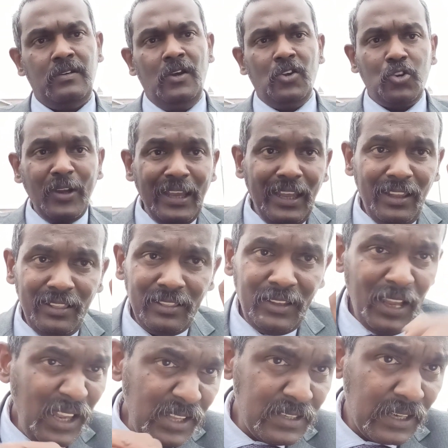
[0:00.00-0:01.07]
So in
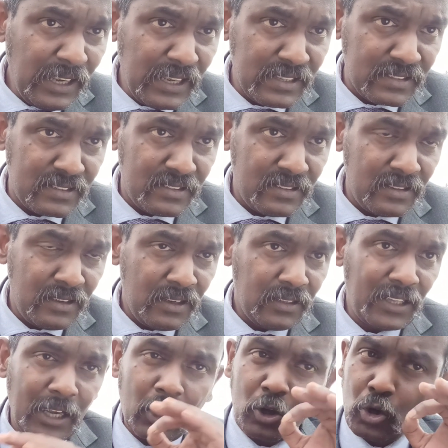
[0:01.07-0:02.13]
this case,
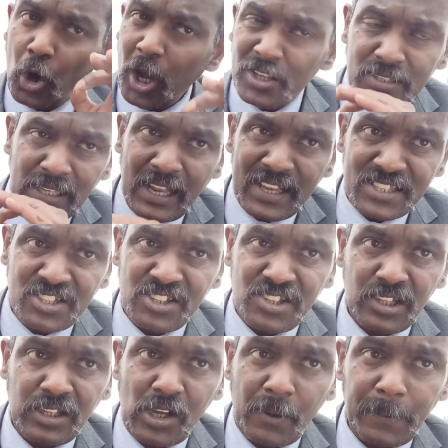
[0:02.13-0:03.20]
the cross
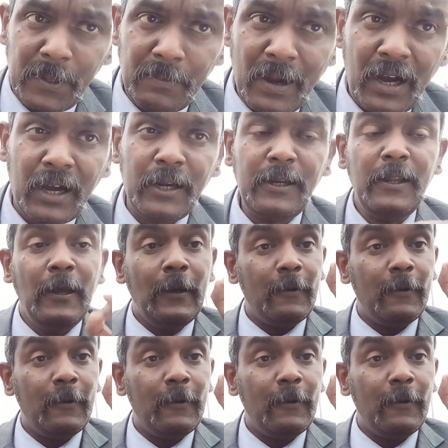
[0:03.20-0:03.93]
elasticity of demand